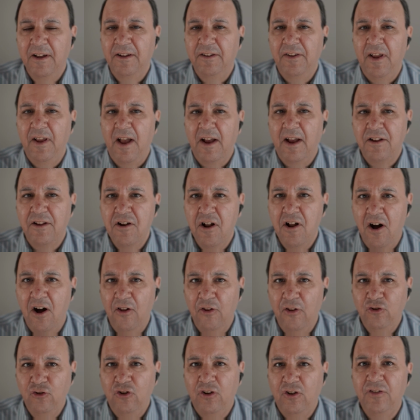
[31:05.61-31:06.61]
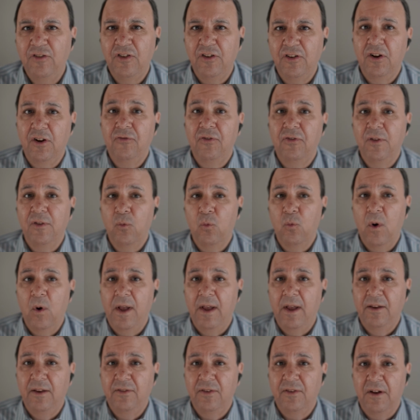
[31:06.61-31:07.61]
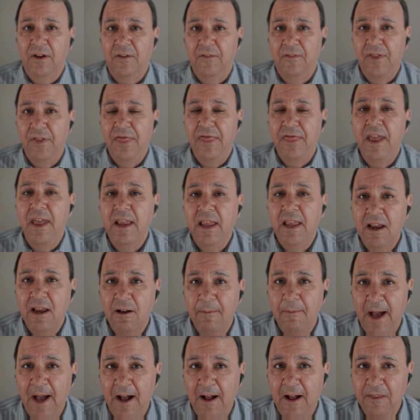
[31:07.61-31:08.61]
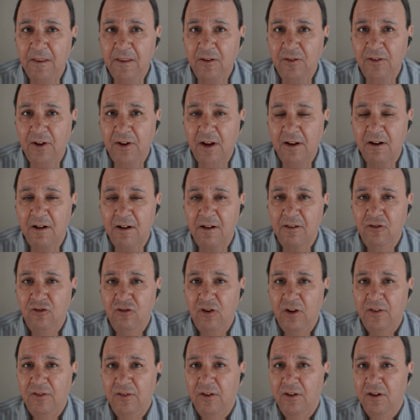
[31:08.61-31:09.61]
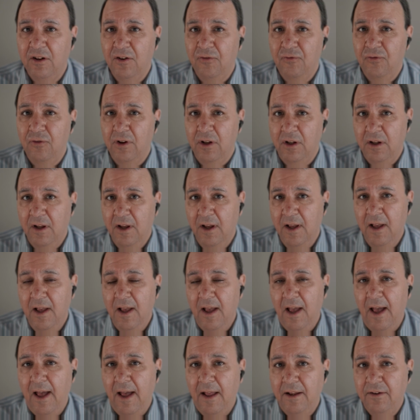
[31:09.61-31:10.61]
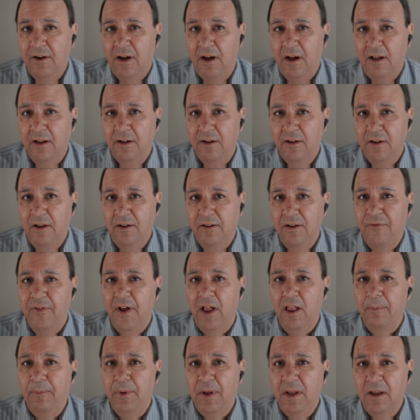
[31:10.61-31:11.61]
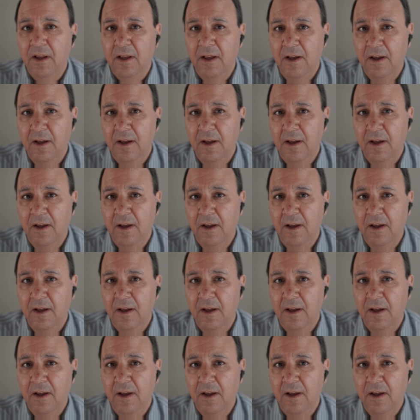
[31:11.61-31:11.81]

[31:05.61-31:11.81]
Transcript: technologies, the different ways of thinking about these technologies and different, and uh, developing